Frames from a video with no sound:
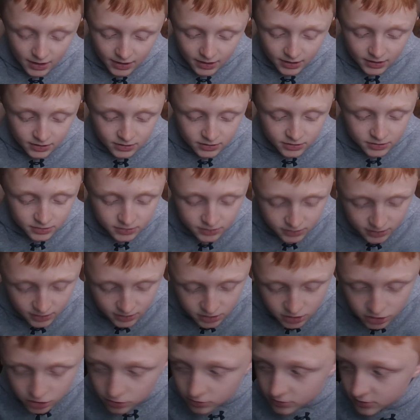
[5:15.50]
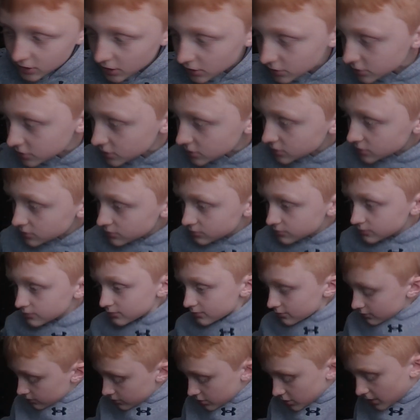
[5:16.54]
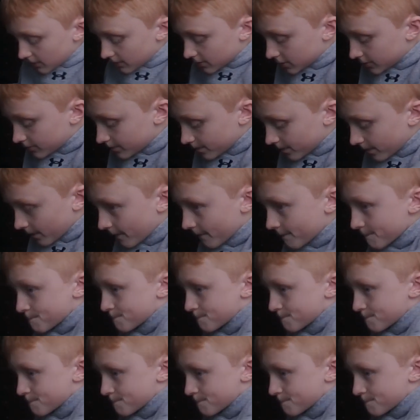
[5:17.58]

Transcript: and let's do another problem.